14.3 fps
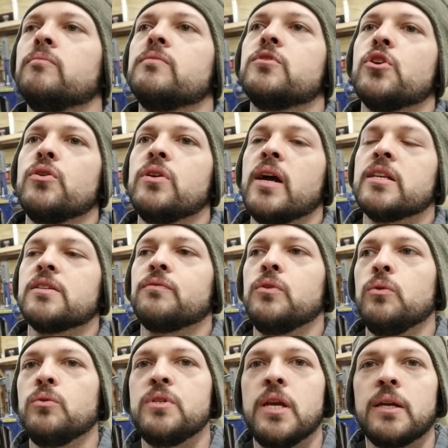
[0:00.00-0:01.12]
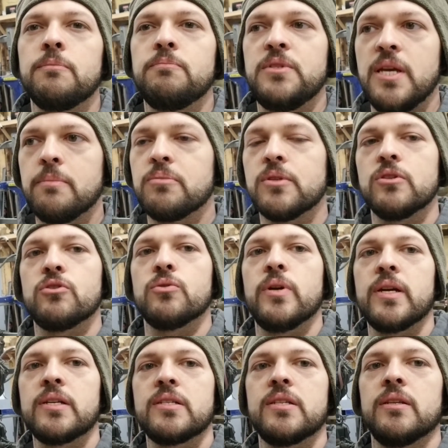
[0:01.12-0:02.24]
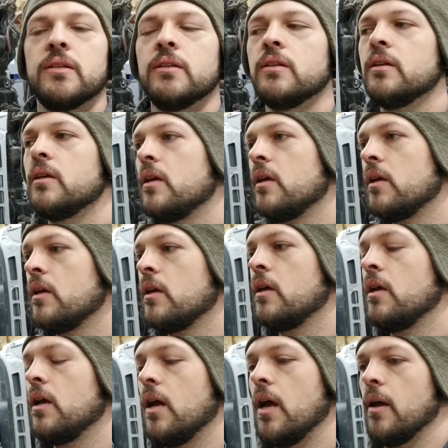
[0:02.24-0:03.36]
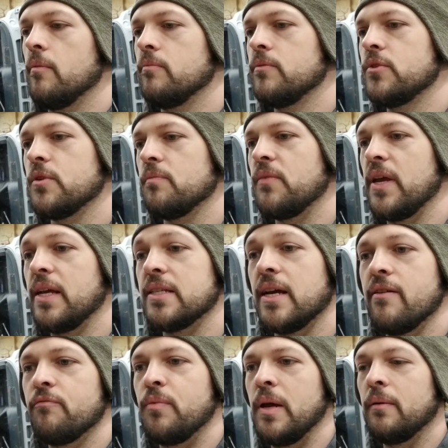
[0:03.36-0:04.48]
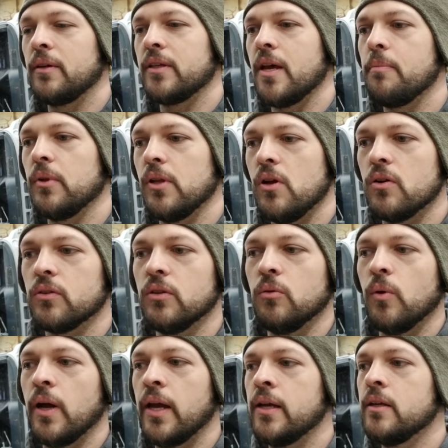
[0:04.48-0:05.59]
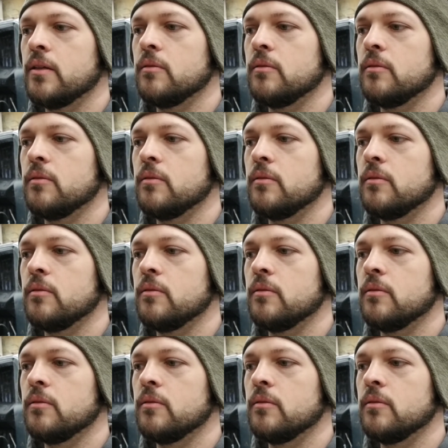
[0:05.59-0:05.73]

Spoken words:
show you guys a few tips and tricks and some things I've picked up along the way.